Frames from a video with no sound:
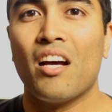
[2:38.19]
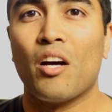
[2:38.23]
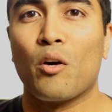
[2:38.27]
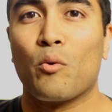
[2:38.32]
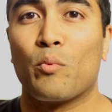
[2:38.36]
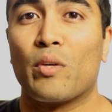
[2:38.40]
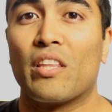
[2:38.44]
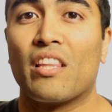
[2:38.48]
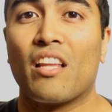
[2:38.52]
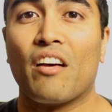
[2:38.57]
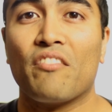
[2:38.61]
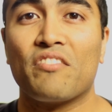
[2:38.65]

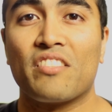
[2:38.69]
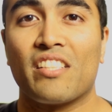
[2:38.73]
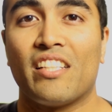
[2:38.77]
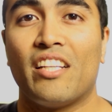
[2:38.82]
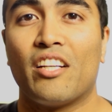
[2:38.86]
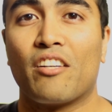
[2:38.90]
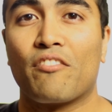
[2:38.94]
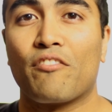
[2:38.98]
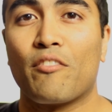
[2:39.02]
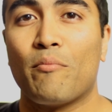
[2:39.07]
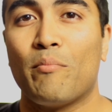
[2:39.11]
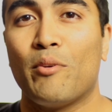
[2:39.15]
We'd love to
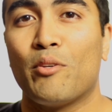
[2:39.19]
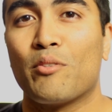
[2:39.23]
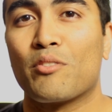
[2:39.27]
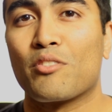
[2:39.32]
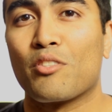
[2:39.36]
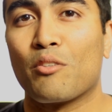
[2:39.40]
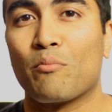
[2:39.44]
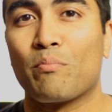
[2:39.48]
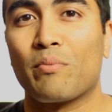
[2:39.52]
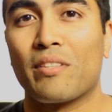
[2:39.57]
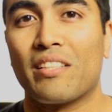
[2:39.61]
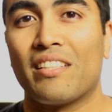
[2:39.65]
hear from you,
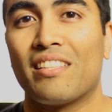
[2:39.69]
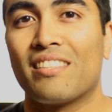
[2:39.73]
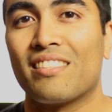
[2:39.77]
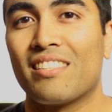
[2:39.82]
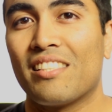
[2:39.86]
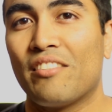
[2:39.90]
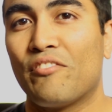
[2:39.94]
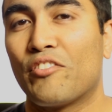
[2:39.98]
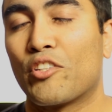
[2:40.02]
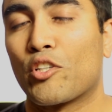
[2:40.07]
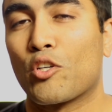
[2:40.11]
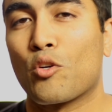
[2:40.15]
so please
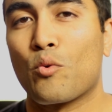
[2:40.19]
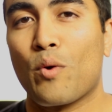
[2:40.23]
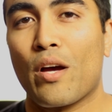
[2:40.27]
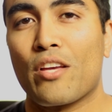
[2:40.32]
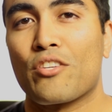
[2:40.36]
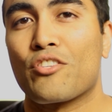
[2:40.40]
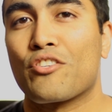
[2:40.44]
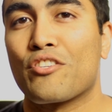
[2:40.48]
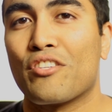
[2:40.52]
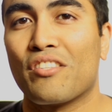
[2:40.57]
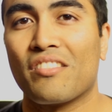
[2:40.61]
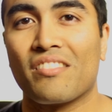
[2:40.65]
leave your
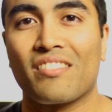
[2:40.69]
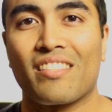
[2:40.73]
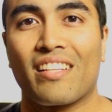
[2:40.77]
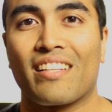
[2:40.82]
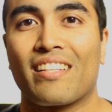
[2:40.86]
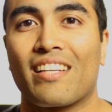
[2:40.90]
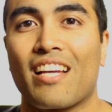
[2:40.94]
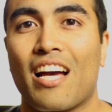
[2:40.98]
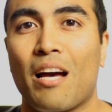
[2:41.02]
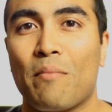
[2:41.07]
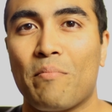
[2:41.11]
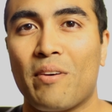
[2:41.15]
questions
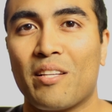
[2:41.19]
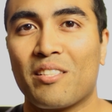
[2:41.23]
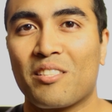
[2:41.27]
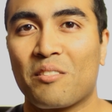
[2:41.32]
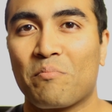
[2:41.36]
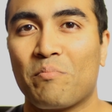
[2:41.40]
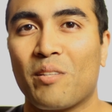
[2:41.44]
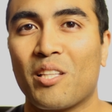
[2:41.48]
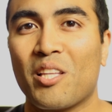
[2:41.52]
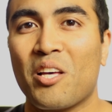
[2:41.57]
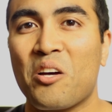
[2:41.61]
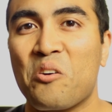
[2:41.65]
and comments
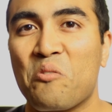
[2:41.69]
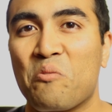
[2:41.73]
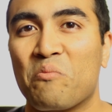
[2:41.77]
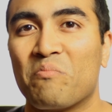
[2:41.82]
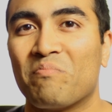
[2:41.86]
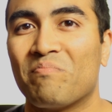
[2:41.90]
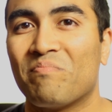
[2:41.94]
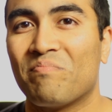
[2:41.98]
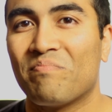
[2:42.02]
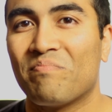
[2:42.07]
below.